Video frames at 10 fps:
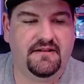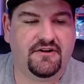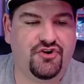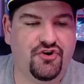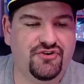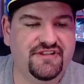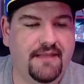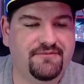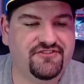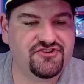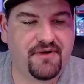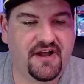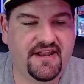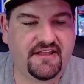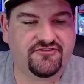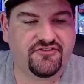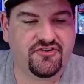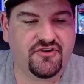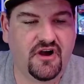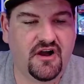Currently, Amazon Japan has
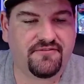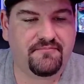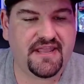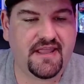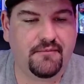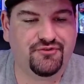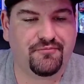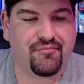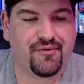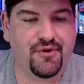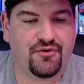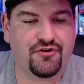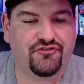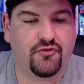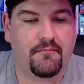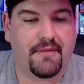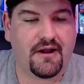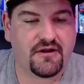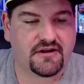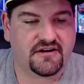turned off being able to pre-order to
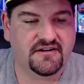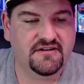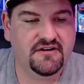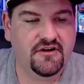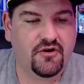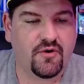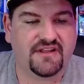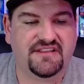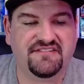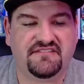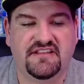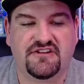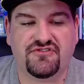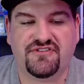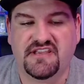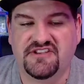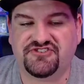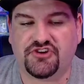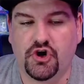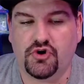America, or at least near the East
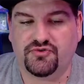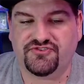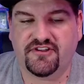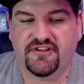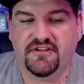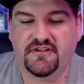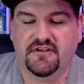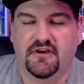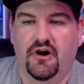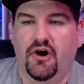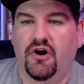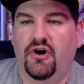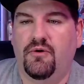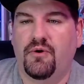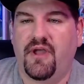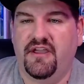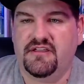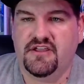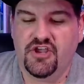Coast. Oh, okay.